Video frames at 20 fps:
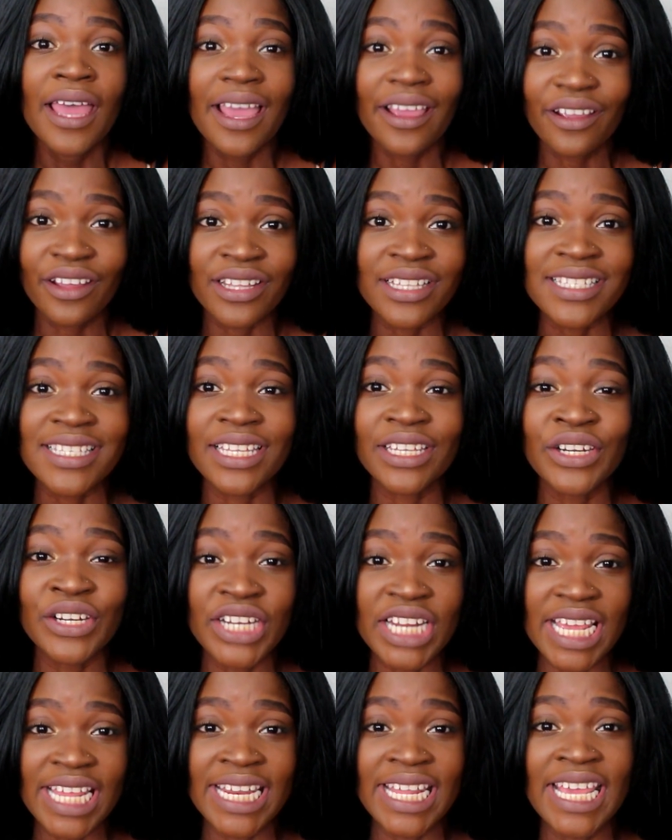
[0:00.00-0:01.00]

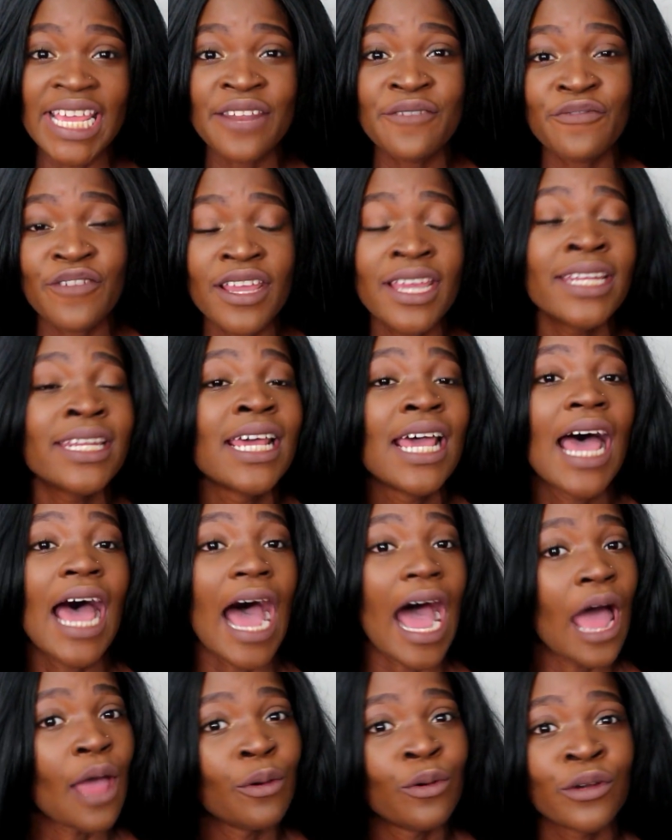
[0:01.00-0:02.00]
considered an infant,
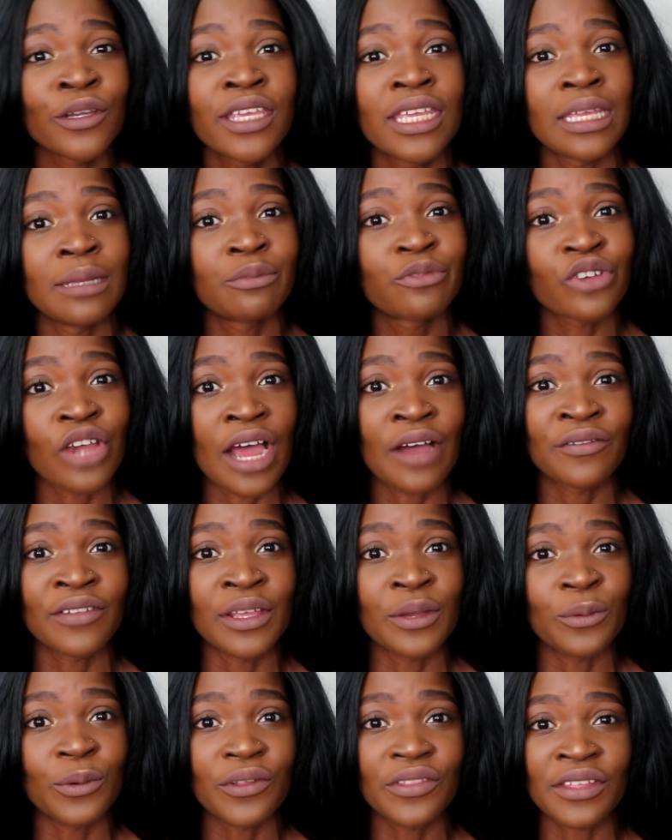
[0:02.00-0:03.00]
I will keep
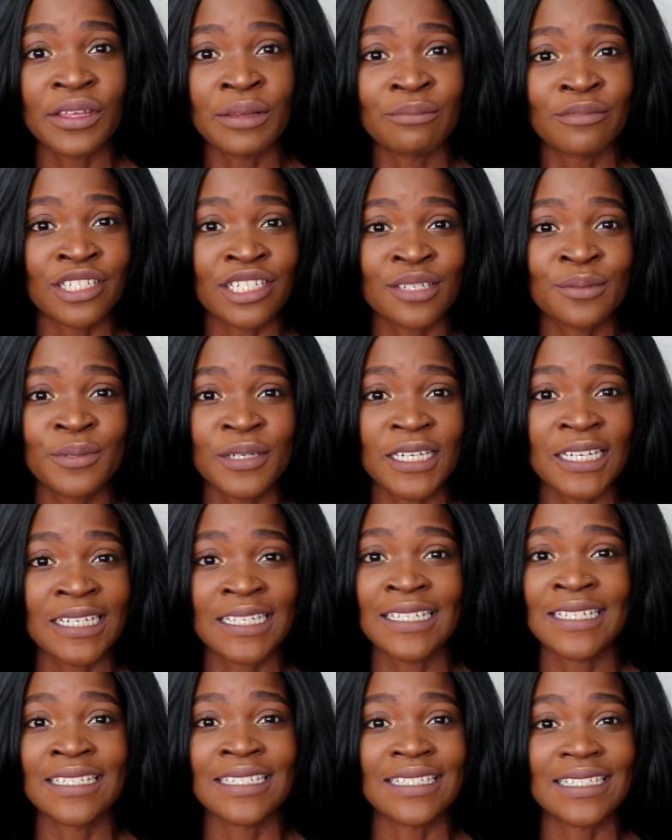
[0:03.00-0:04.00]
traveling with him, just
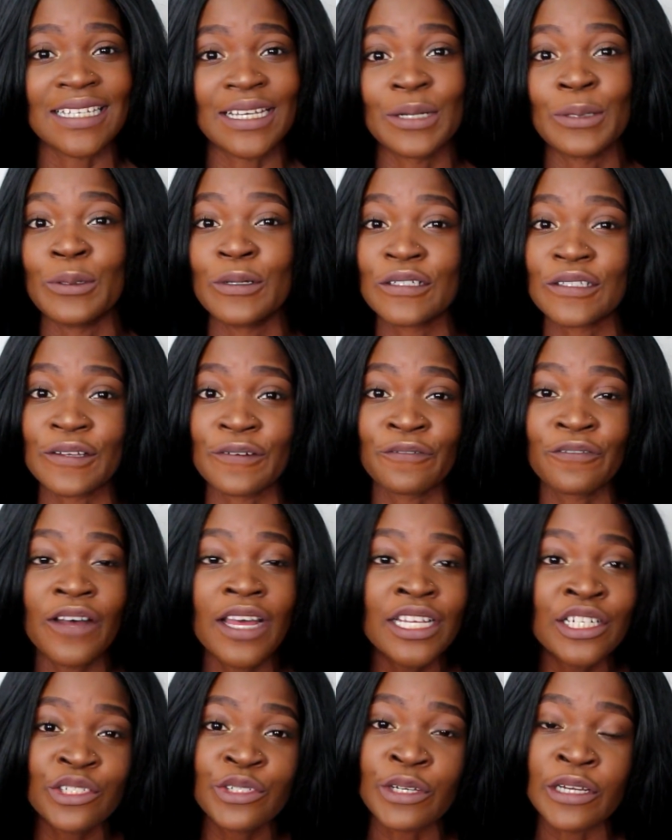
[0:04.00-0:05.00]
because it was a
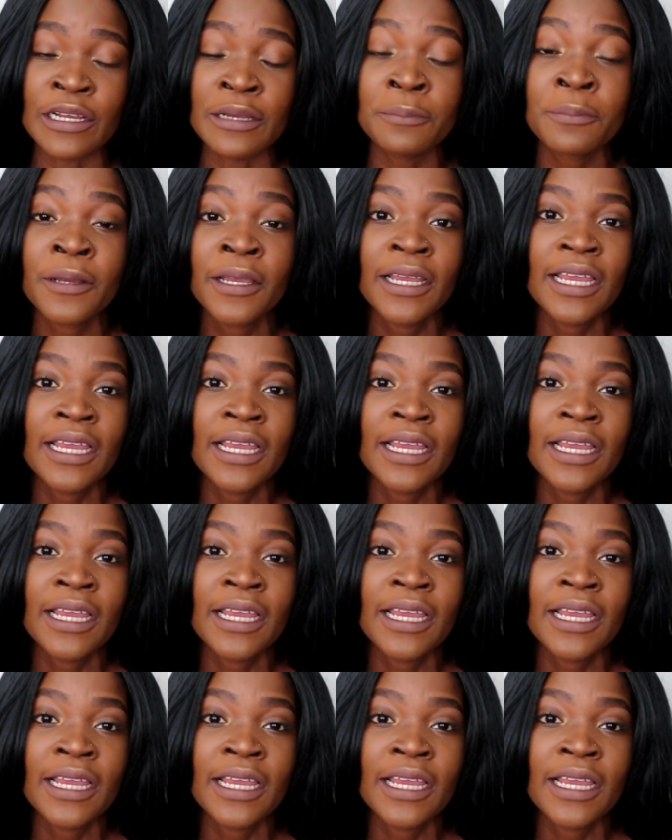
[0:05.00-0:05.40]
fun trip.